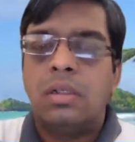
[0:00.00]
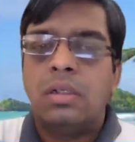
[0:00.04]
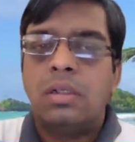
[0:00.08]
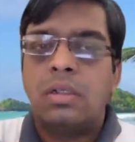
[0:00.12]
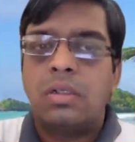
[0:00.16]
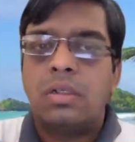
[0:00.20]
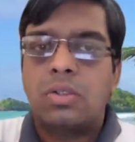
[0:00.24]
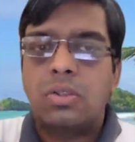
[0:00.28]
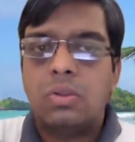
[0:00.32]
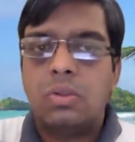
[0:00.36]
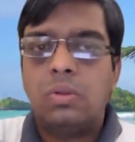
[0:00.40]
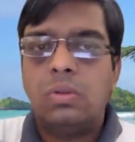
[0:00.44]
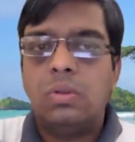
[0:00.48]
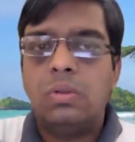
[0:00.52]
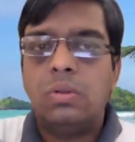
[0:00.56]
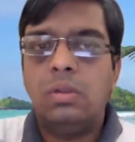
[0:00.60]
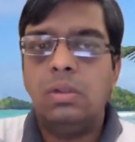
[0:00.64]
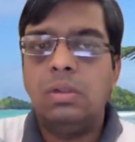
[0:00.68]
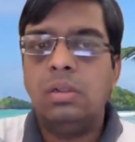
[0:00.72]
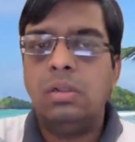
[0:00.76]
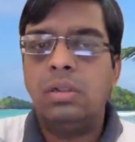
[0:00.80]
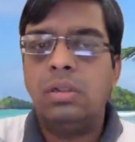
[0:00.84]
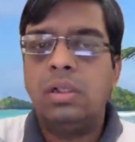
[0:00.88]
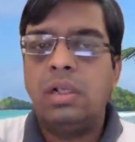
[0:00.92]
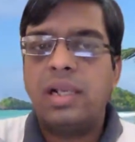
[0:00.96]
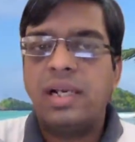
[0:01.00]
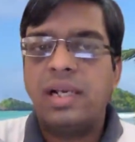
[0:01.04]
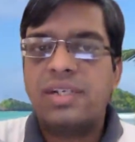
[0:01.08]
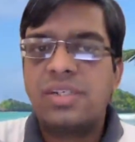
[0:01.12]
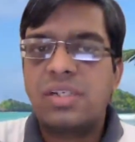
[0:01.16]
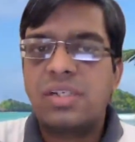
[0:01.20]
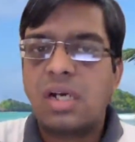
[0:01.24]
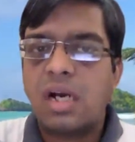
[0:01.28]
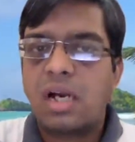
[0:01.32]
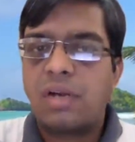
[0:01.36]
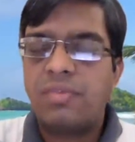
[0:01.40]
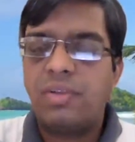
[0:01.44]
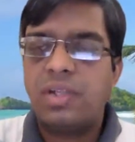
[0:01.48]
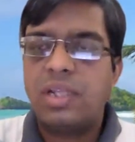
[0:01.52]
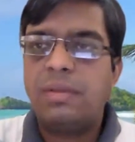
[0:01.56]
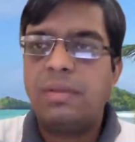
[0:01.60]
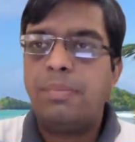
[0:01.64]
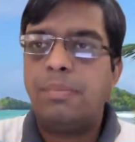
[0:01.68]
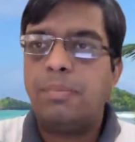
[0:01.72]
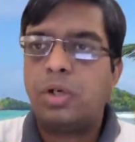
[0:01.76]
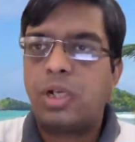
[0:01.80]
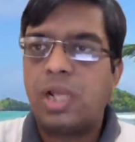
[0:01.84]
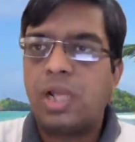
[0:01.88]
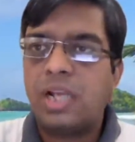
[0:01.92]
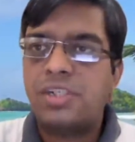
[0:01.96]
So let's start with the
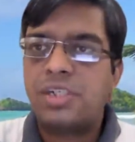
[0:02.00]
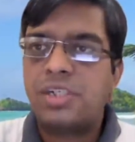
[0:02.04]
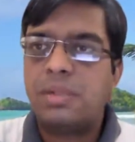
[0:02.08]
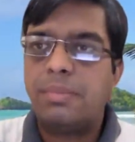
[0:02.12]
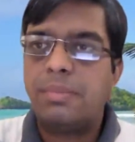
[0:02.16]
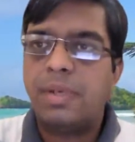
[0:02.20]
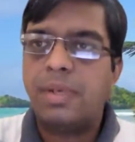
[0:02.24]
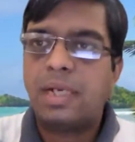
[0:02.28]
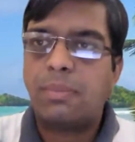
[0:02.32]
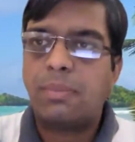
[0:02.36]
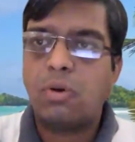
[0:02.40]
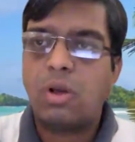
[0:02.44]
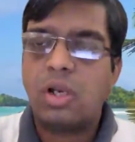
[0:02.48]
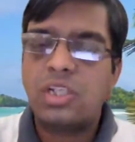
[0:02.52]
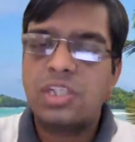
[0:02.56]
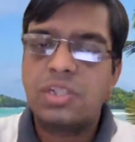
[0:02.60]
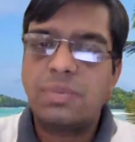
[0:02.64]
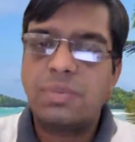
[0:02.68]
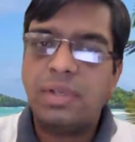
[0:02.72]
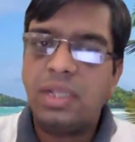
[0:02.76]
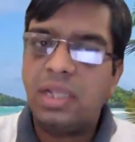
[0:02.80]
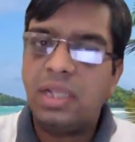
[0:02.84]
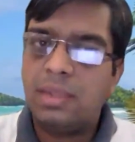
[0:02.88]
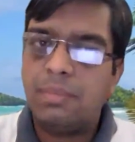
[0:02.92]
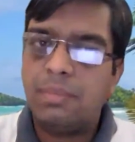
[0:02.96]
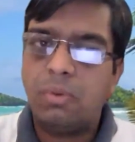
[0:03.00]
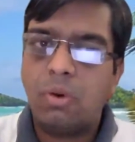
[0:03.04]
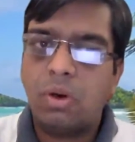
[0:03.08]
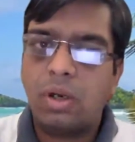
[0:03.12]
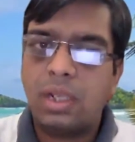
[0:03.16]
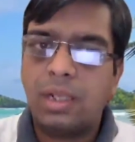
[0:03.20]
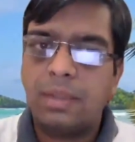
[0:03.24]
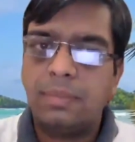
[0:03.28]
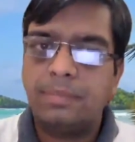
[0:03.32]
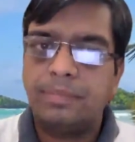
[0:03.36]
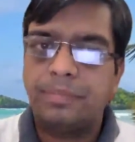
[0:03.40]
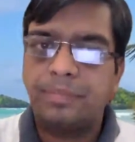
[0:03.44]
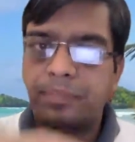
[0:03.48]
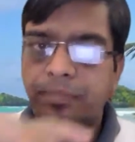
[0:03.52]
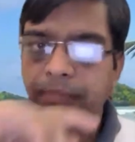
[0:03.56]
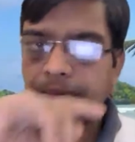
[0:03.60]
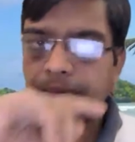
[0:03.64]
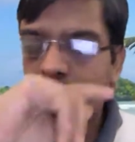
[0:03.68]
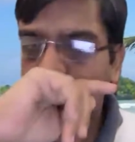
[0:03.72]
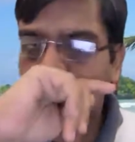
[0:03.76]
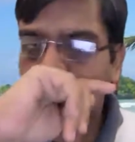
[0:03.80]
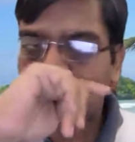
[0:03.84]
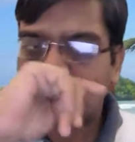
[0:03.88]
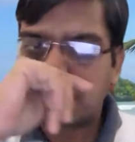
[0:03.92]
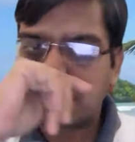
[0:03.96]
potassium metabolism in the body.
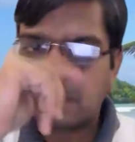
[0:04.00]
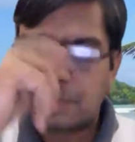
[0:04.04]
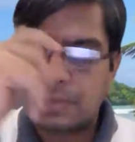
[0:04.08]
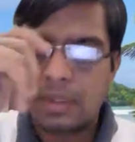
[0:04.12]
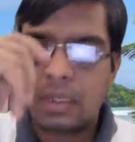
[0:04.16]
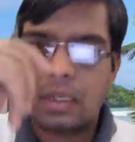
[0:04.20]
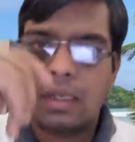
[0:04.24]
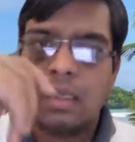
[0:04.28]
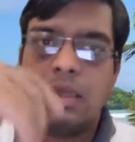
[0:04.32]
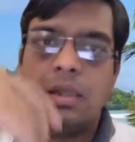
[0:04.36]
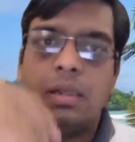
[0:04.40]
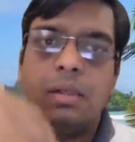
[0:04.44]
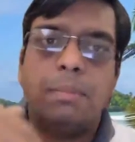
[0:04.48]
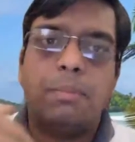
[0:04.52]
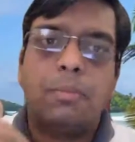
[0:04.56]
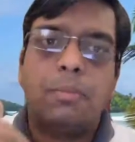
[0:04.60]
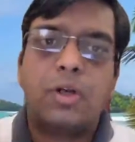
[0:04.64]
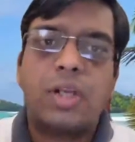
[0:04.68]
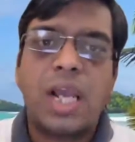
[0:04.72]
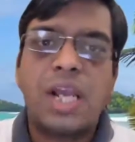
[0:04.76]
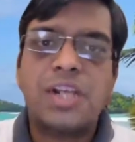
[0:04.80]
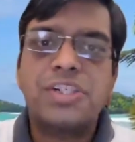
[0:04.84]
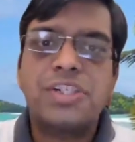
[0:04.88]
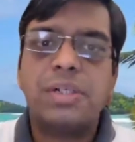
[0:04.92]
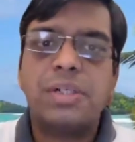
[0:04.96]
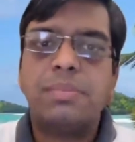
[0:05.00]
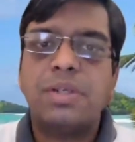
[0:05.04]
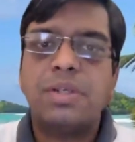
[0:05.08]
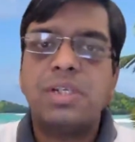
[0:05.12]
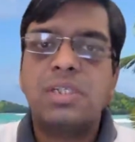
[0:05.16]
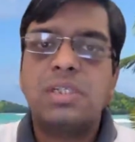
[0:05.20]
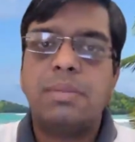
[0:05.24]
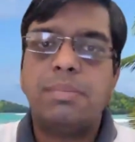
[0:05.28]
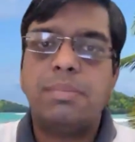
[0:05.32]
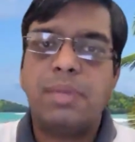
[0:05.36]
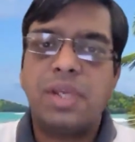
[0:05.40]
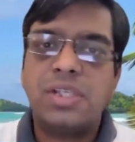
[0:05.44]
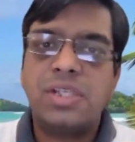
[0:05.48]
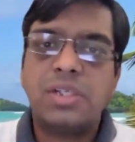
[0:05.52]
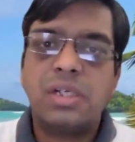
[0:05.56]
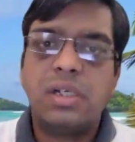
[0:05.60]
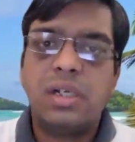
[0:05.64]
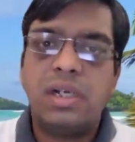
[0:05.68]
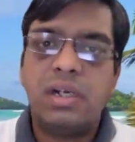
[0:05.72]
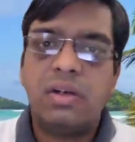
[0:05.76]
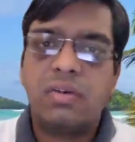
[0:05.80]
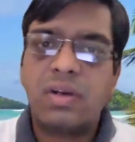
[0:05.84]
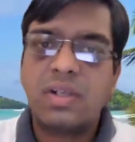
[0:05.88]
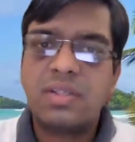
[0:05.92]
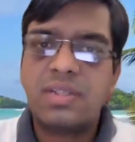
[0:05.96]
Potassium is the major
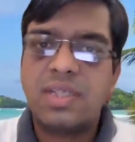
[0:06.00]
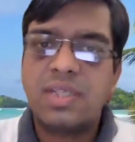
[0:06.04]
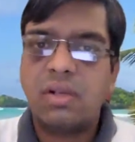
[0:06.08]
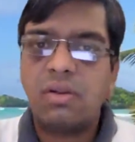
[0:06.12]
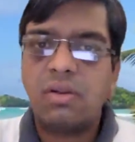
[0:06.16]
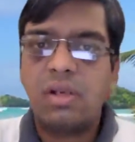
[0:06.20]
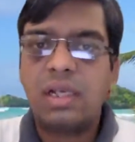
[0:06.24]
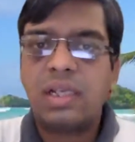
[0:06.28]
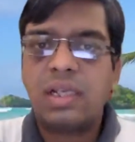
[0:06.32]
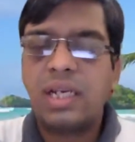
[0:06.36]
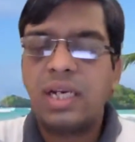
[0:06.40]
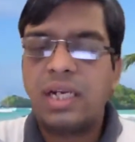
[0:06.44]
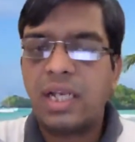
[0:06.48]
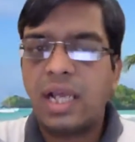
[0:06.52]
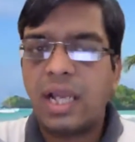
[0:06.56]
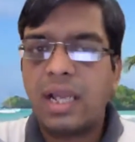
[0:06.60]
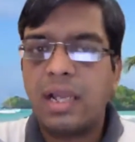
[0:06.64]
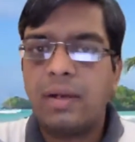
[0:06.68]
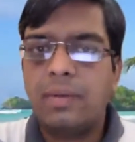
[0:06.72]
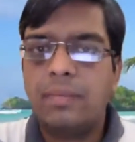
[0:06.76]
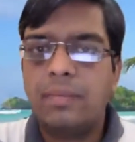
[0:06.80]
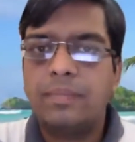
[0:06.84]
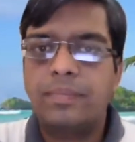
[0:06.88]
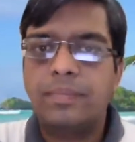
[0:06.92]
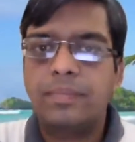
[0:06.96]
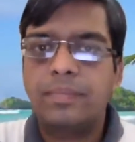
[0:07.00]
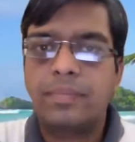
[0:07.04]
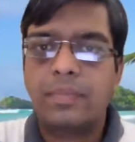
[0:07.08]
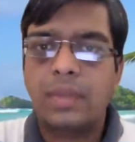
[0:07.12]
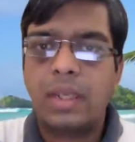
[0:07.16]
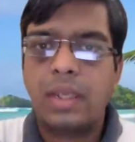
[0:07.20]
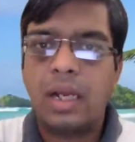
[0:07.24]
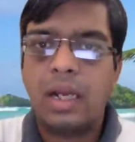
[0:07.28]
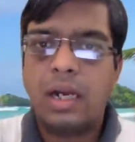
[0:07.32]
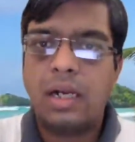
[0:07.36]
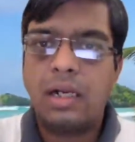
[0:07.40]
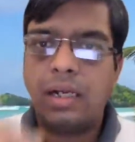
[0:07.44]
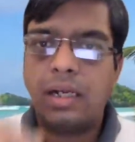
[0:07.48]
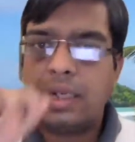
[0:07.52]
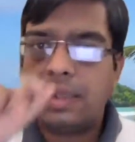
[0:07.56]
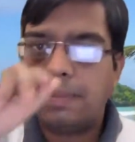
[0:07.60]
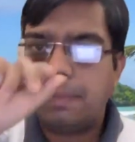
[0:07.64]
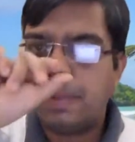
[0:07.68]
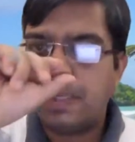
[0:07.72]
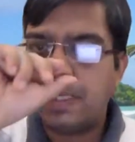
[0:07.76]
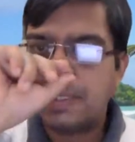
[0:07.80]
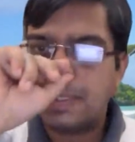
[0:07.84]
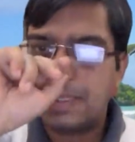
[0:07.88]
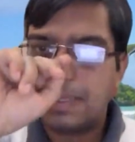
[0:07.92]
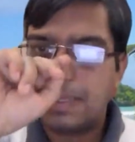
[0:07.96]
intracellular cation, and it
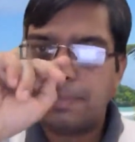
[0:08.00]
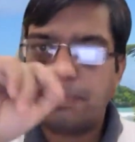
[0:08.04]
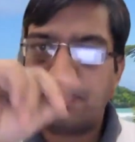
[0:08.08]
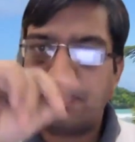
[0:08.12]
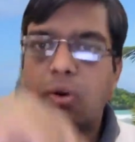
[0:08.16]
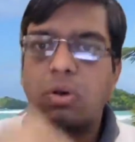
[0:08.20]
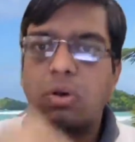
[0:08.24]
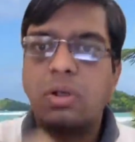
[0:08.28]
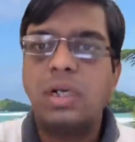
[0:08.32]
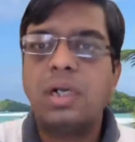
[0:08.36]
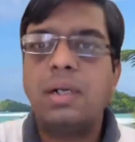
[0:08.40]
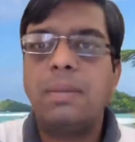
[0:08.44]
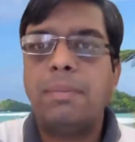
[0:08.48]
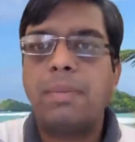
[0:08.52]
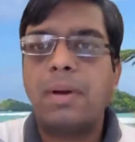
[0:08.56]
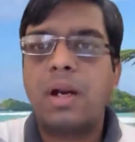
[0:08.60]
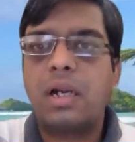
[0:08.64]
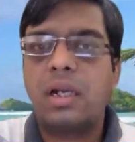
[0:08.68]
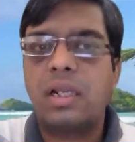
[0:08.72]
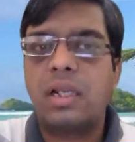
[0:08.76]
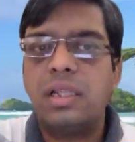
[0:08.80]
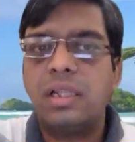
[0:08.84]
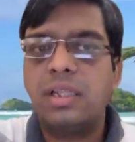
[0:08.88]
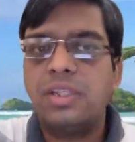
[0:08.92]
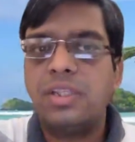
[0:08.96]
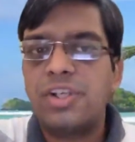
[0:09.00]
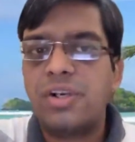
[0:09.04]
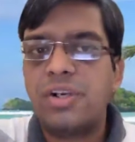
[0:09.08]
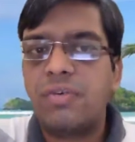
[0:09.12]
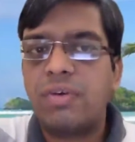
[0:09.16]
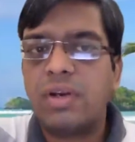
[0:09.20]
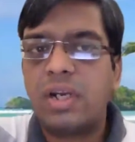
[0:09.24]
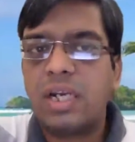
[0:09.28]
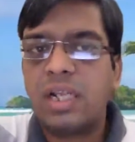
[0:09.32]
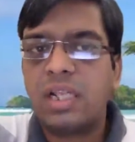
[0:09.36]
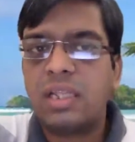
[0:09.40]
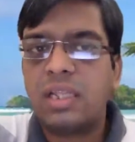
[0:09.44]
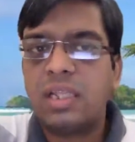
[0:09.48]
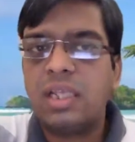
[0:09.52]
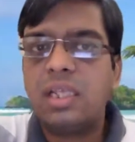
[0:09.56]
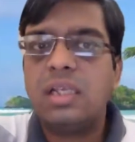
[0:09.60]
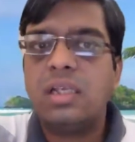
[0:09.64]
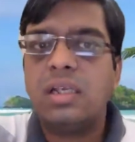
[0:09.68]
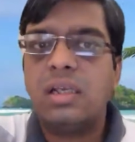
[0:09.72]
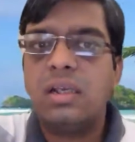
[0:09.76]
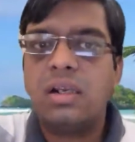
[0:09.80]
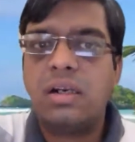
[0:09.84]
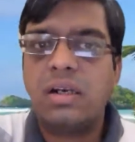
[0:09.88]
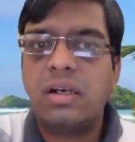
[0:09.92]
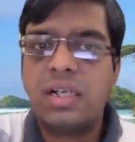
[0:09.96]
plays an important part in generating the
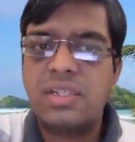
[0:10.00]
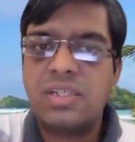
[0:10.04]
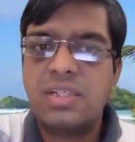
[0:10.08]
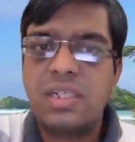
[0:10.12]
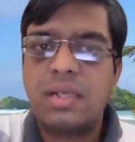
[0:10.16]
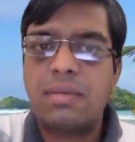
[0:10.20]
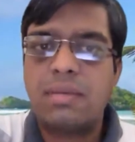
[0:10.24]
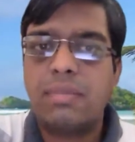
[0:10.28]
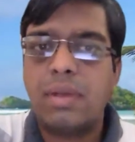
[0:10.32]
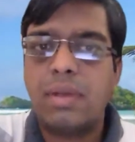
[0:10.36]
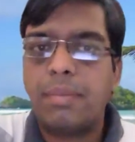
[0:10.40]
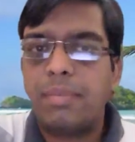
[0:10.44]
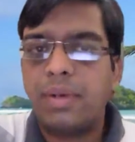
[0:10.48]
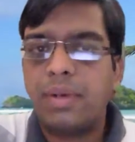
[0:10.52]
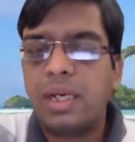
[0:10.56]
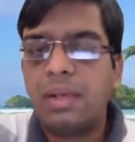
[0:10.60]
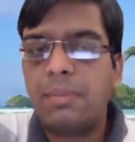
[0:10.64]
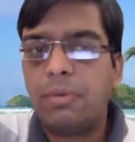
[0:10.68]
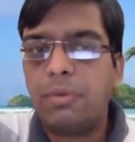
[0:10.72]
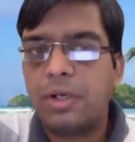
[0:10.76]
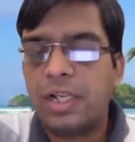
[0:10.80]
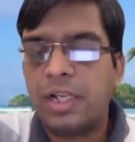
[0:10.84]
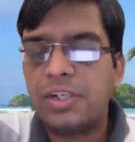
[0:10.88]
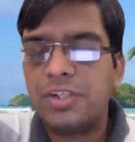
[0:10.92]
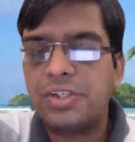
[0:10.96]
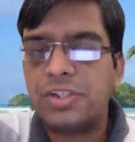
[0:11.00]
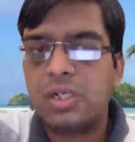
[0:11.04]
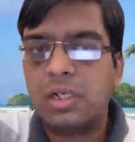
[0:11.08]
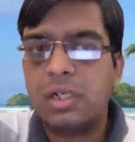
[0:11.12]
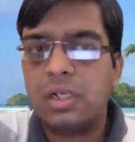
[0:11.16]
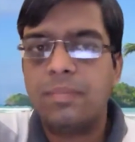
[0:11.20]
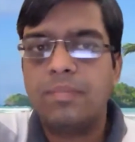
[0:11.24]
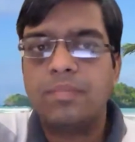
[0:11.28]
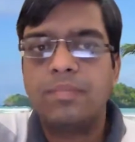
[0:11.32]
resting membrane potential.